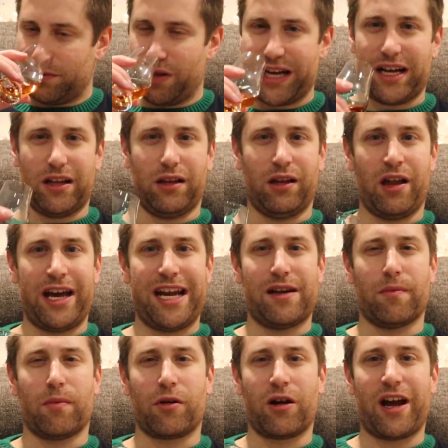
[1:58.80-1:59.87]
Like a
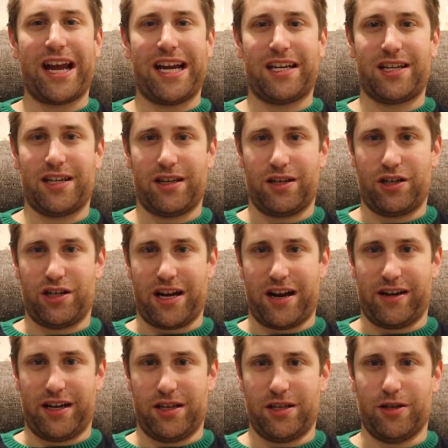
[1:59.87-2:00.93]
light, bright
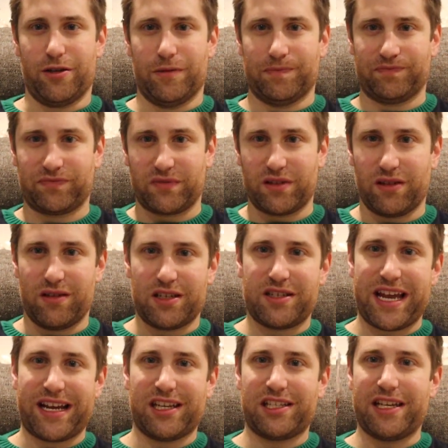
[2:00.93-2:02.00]
cherry too. Let's
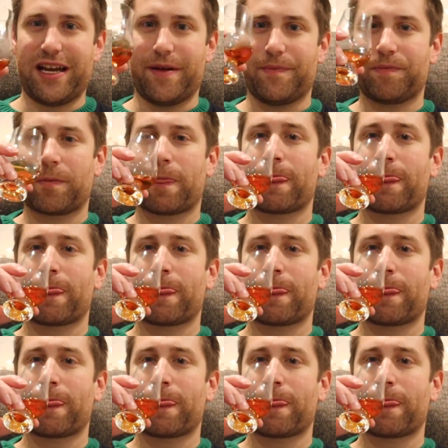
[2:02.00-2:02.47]
take a sip.